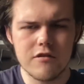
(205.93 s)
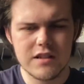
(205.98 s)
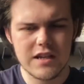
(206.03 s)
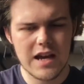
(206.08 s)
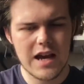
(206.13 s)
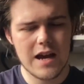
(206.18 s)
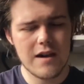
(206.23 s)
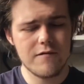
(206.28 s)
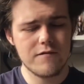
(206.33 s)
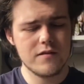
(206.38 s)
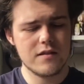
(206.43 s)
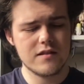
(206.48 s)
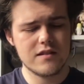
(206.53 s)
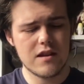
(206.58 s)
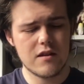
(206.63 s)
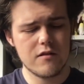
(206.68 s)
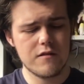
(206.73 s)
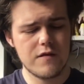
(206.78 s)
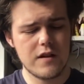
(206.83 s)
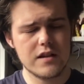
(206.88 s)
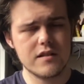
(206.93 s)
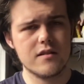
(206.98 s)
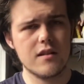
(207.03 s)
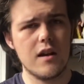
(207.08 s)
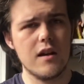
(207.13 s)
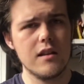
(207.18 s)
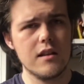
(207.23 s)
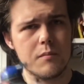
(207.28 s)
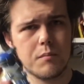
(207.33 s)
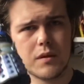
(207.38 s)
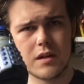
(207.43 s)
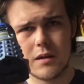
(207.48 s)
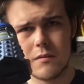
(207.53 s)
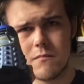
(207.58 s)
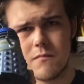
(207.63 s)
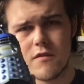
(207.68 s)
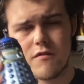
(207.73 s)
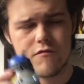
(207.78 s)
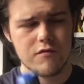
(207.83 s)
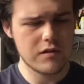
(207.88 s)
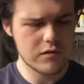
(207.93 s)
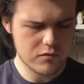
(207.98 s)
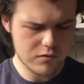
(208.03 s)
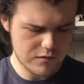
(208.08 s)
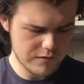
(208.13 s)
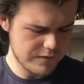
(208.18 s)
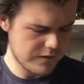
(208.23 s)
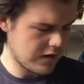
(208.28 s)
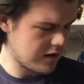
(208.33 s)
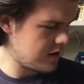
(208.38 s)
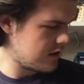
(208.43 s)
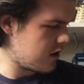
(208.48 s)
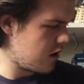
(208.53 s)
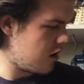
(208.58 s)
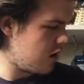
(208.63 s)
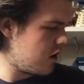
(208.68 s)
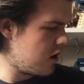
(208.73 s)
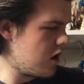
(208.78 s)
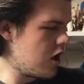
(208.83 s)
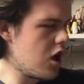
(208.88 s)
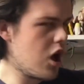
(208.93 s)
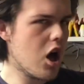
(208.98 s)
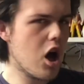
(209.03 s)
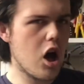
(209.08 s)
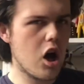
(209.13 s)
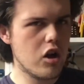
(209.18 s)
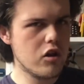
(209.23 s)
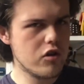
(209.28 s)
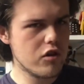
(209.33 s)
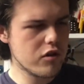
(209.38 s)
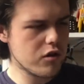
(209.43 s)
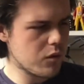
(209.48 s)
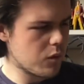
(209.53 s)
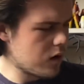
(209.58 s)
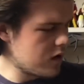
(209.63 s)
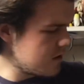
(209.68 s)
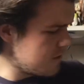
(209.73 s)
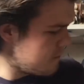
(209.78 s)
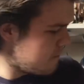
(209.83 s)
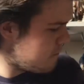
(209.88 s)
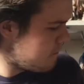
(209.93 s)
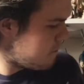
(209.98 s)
have the sound effects Dalek, but I'm thrilled to have finally got another one,